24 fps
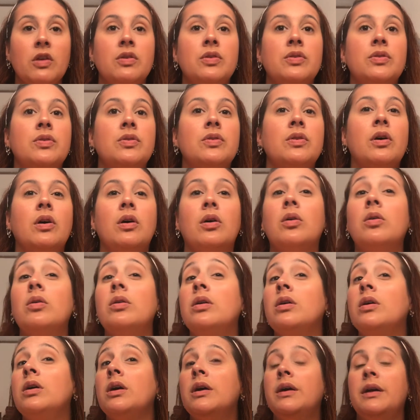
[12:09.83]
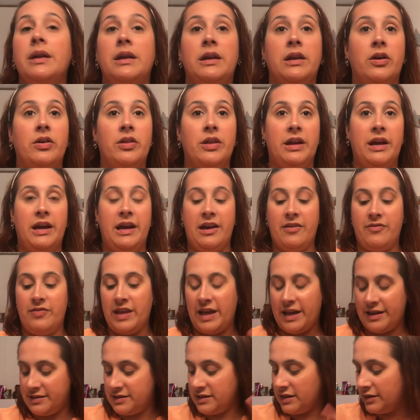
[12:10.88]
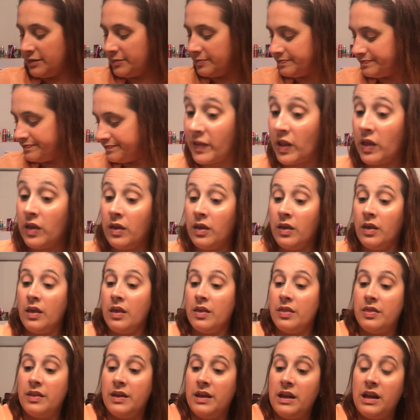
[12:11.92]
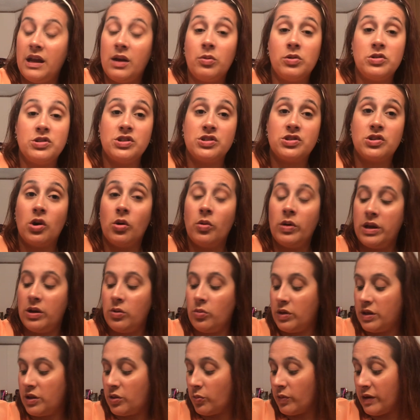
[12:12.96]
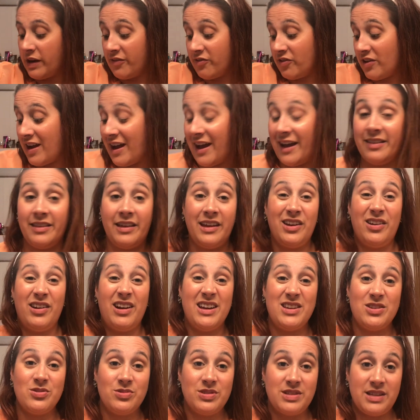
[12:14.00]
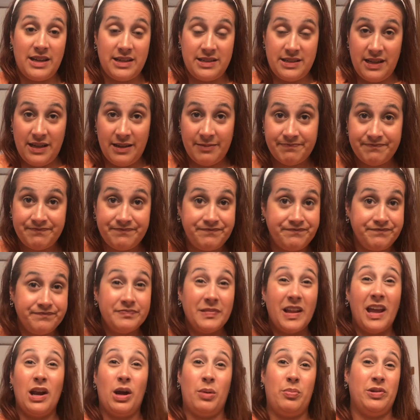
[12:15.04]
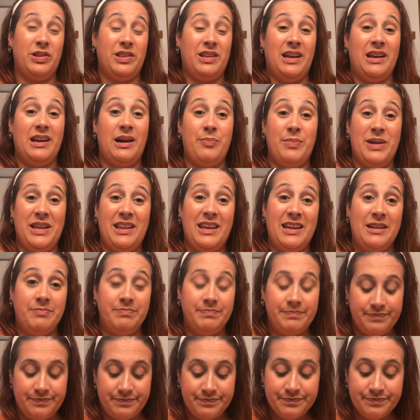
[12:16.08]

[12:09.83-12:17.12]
so now that I have that done, then I will just go in with whatever highlighter I used that day, and I'll put that on my lid